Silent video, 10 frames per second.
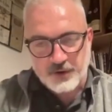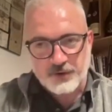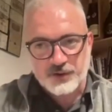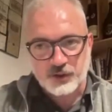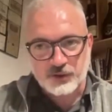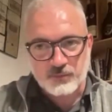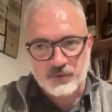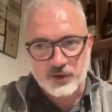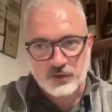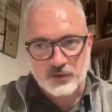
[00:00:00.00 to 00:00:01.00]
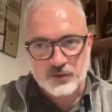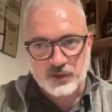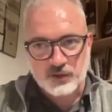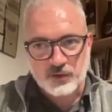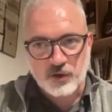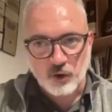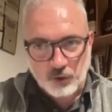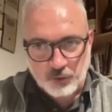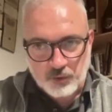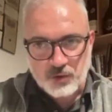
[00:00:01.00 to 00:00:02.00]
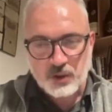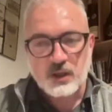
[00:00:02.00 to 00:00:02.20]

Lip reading: certain Grand Crus.